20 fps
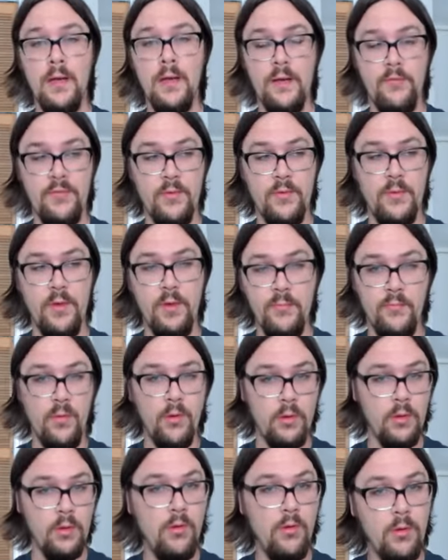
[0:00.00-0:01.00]
from a
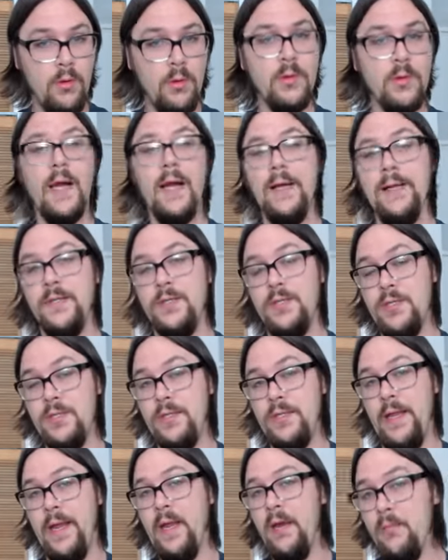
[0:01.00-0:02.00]
more localized
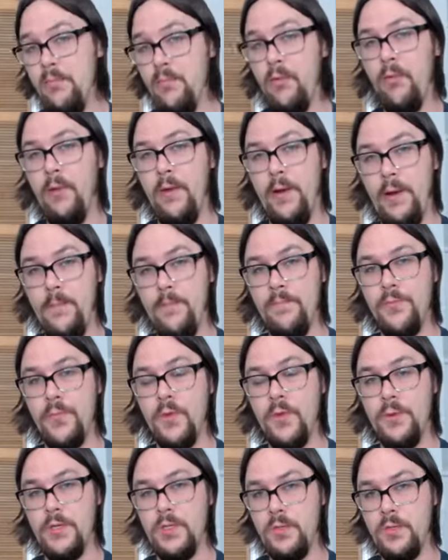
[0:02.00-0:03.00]
standpoint,
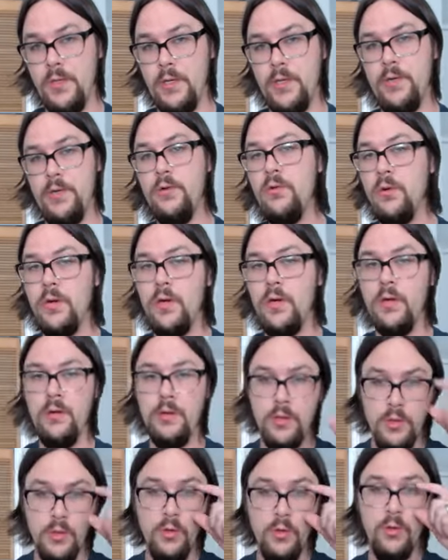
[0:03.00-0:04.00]
which is what
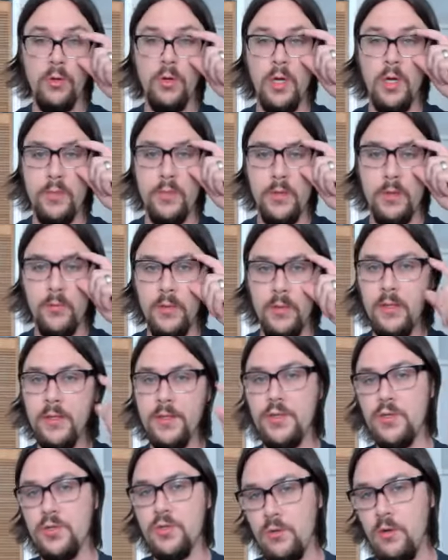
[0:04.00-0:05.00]
Google could be really
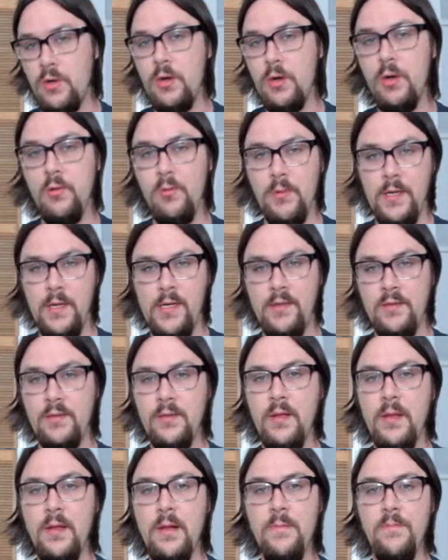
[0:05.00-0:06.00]
strong with,
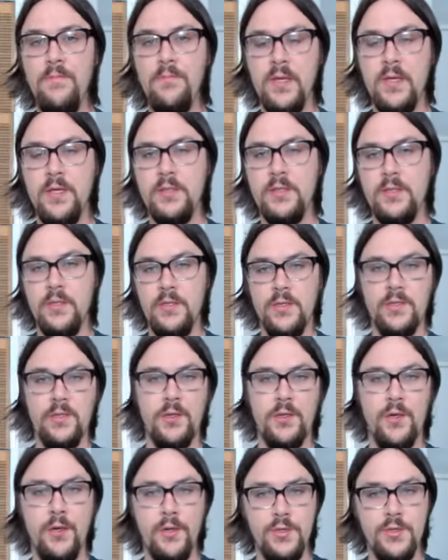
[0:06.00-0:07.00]
because the
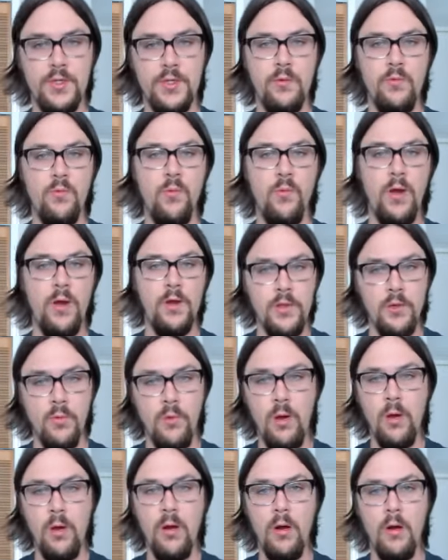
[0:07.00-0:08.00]
search and where
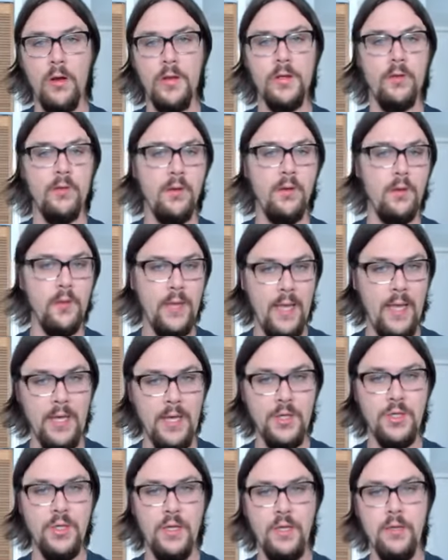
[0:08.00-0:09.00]
you are and your
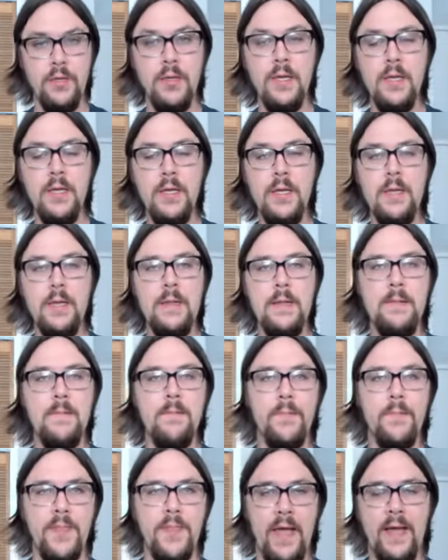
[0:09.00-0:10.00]
location,
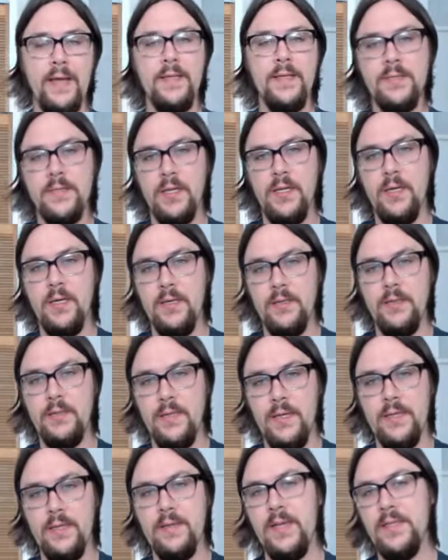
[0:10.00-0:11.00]
that's
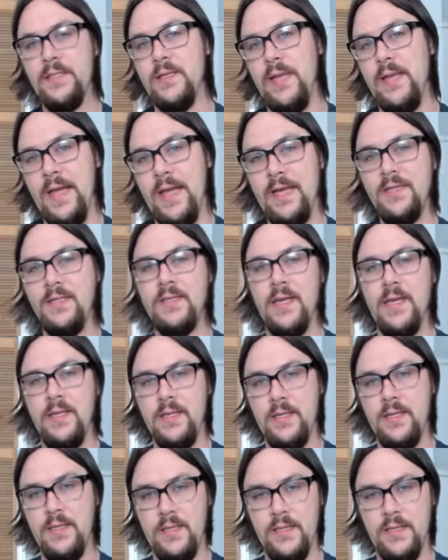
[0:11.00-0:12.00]
an
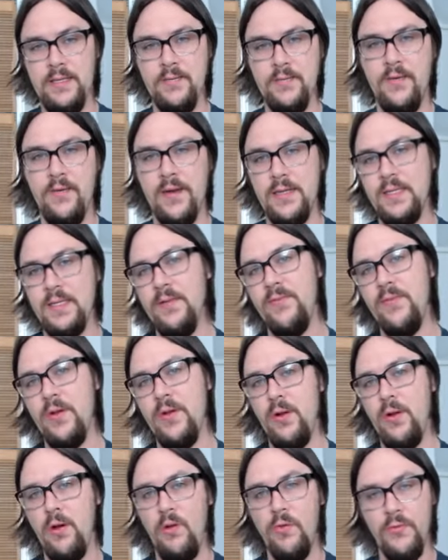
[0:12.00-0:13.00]
asset that is very
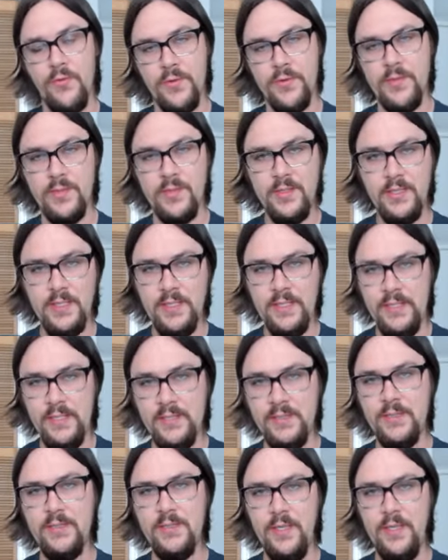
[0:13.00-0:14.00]
difficult for the
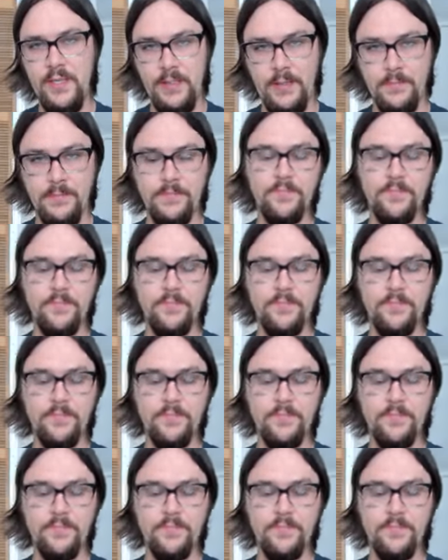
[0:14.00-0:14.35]
CDC.